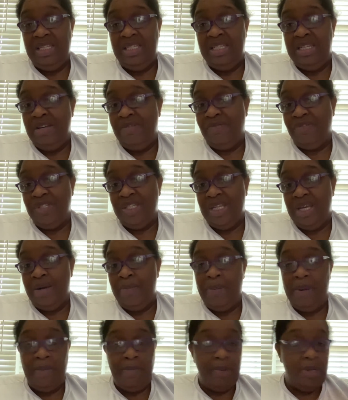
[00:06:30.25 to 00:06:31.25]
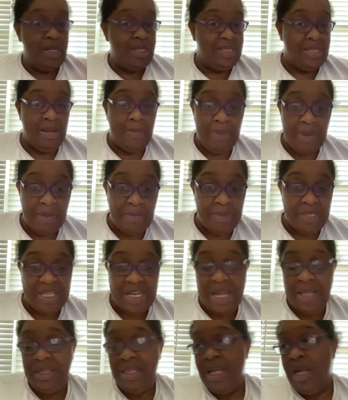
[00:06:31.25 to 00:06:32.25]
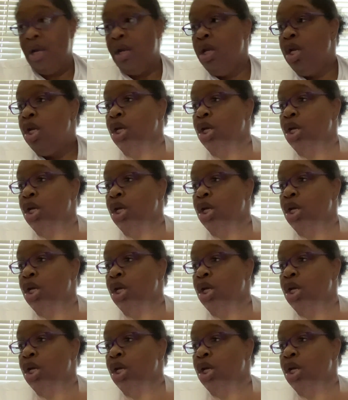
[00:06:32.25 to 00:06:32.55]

different set of paper because that paper's not there.